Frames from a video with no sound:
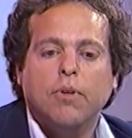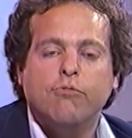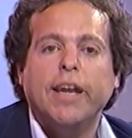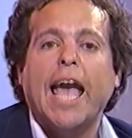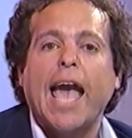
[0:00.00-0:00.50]

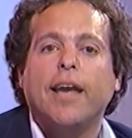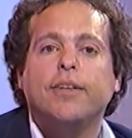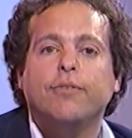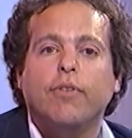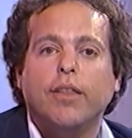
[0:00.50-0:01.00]

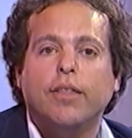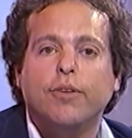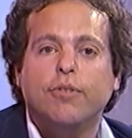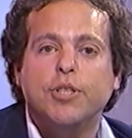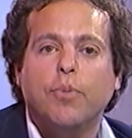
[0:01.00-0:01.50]
reactive rather
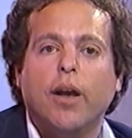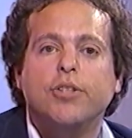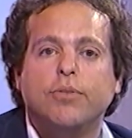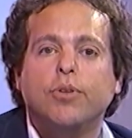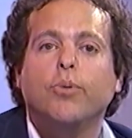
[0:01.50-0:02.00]
than
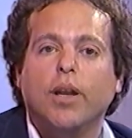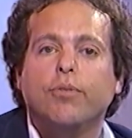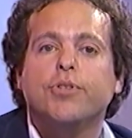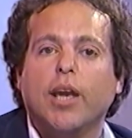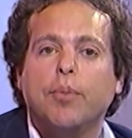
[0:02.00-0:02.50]
responsive to
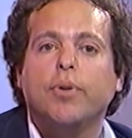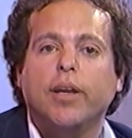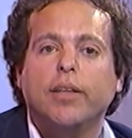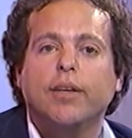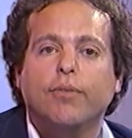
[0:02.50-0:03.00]
whatever's
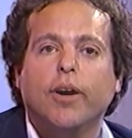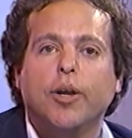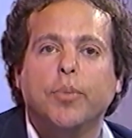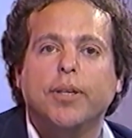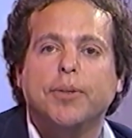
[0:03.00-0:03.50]
happening in the
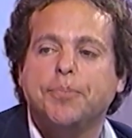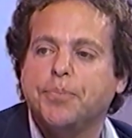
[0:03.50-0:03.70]
environment.